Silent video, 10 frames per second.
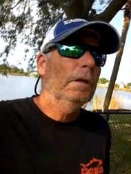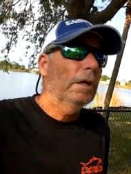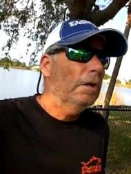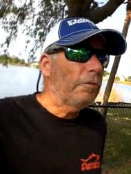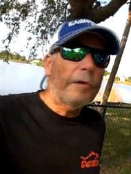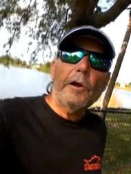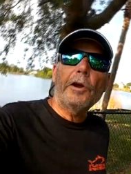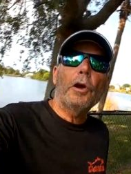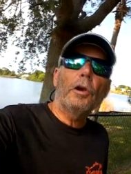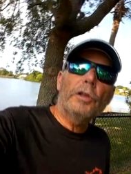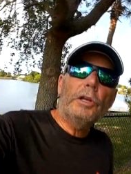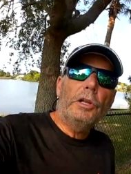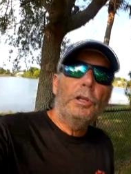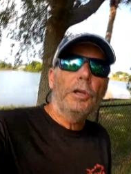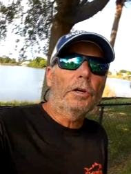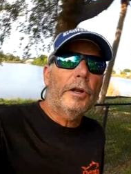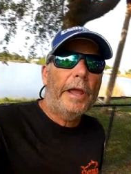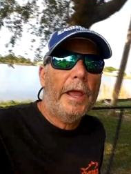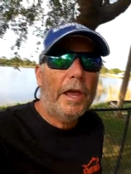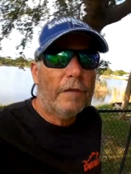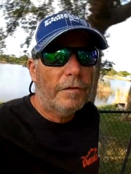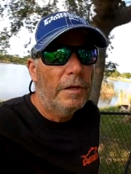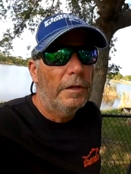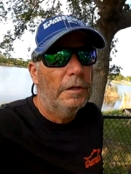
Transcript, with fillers: It's very early in the year to have